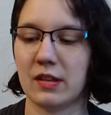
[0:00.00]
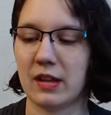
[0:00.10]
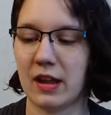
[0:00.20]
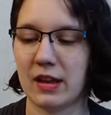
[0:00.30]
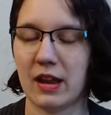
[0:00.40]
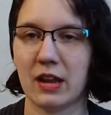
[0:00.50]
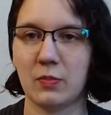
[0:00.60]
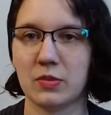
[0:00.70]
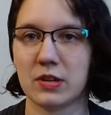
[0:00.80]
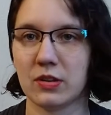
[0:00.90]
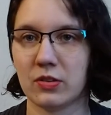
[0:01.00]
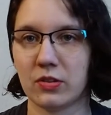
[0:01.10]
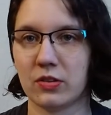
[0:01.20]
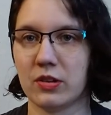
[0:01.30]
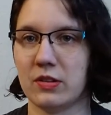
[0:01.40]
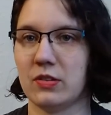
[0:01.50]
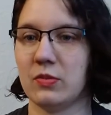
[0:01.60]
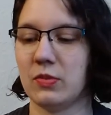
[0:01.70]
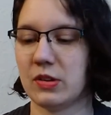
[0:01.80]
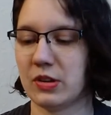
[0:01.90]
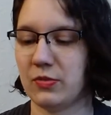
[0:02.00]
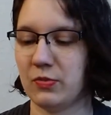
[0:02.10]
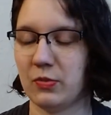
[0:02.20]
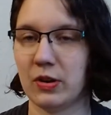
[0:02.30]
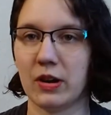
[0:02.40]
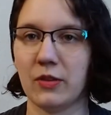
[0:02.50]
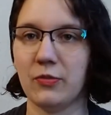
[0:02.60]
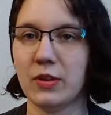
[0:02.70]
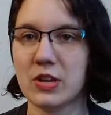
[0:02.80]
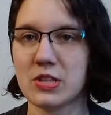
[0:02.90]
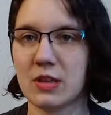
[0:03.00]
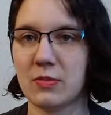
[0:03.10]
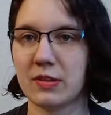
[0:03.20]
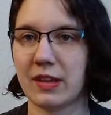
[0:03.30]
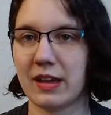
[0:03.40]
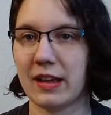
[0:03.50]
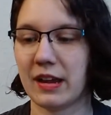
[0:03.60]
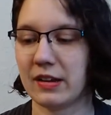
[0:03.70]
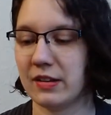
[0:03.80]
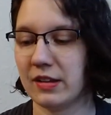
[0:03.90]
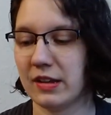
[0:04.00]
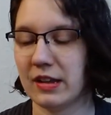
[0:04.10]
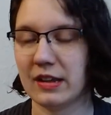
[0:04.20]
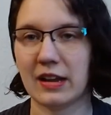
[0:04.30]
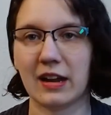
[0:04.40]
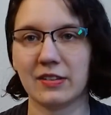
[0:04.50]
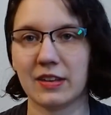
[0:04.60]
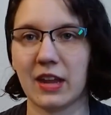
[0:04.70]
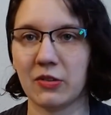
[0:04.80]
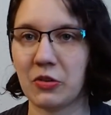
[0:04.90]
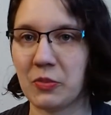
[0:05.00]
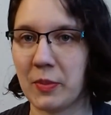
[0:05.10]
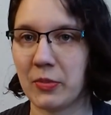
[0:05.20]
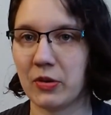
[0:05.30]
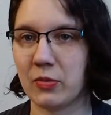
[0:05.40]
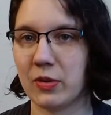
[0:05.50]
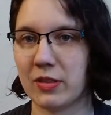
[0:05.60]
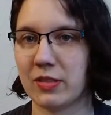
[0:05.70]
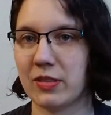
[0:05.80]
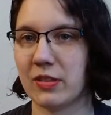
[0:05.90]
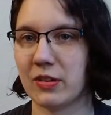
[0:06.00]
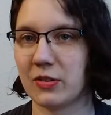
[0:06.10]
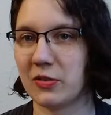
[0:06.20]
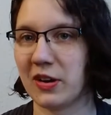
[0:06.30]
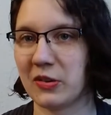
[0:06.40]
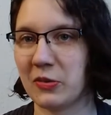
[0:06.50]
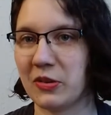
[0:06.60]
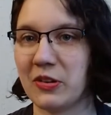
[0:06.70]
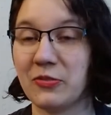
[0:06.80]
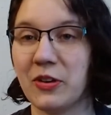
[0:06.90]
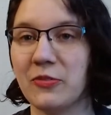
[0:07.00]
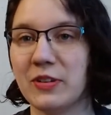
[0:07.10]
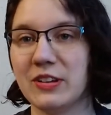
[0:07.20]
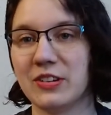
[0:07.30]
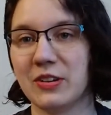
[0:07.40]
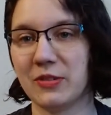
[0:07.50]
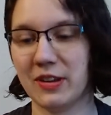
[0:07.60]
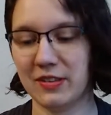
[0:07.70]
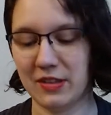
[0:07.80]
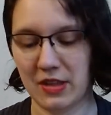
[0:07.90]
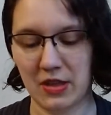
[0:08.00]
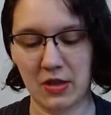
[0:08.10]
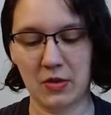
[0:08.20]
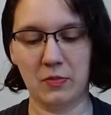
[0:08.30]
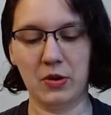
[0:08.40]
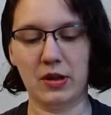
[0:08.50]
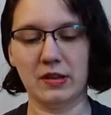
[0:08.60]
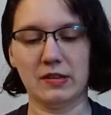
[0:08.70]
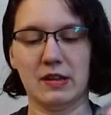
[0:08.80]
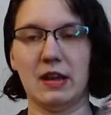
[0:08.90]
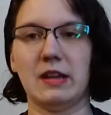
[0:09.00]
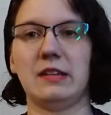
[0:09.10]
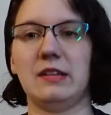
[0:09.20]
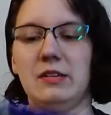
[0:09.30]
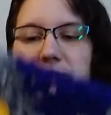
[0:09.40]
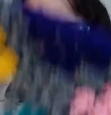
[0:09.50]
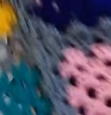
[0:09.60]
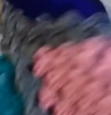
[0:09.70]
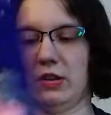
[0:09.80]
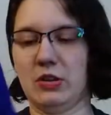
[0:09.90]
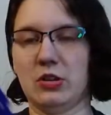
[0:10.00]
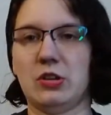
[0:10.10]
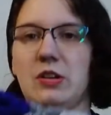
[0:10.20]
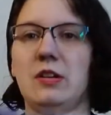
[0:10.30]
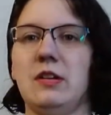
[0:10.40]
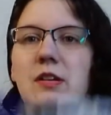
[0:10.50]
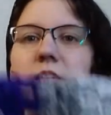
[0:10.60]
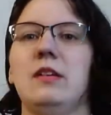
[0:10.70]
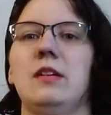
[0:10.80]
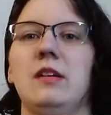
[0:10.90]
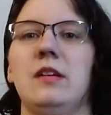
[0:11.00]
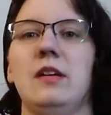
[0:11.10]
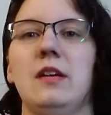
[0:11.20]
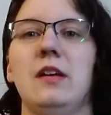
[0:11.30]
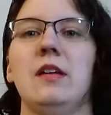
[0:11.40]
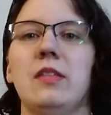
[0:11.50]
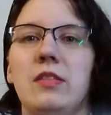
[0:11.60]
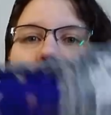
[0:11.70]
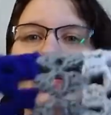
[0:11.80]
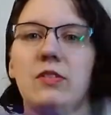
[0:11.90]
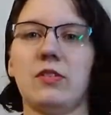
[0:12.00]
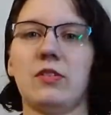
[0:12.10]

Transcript: not in any particular order as to where I finished them, because I honestly can't really remember what the correct order of finishing was. But I did finish this